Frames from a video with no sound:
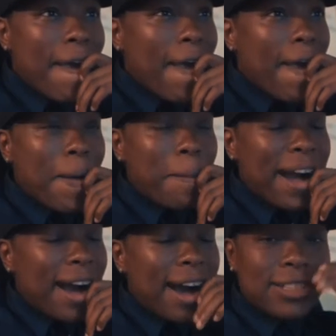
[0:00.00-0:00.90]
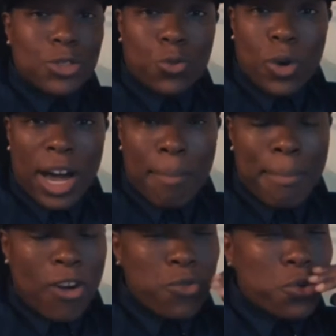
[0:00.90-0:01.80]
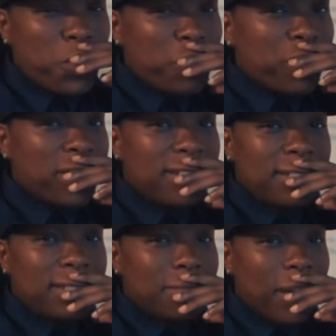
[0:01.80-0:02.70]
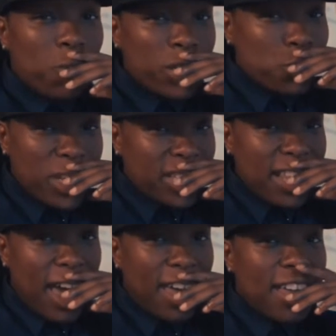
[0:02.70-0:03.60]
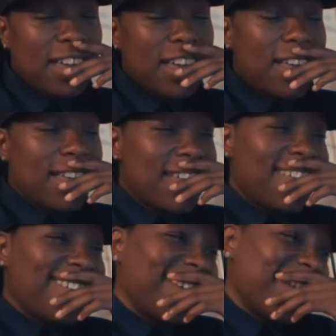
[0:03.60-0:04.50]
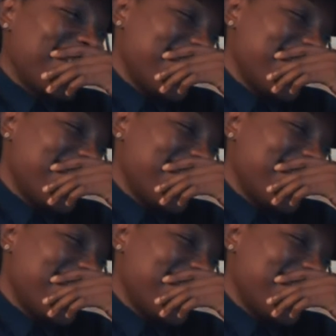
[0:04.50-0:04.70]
My eyes is wide, mouth watering. I'm like, where'd you get that?